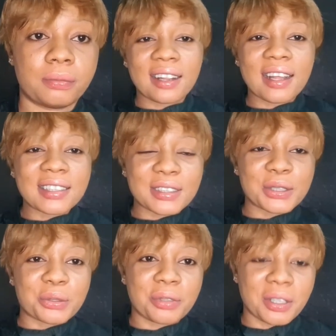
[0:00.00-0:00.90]
The last
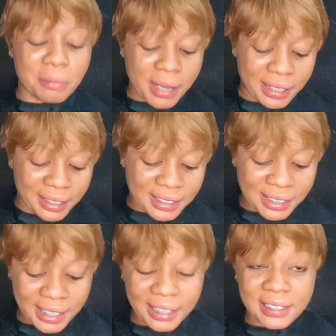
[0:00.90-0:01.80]
sunscreen on my list
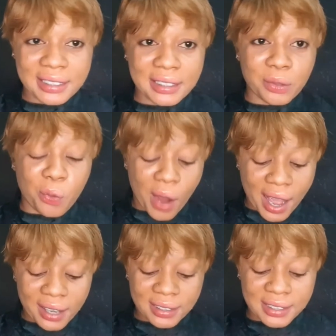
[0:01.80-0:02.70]
here is the
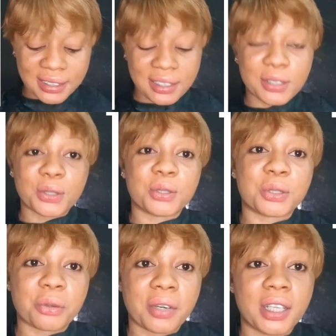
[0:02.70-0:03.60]
YC
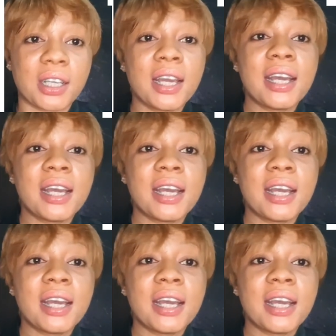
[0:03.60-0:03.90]
sunscreen.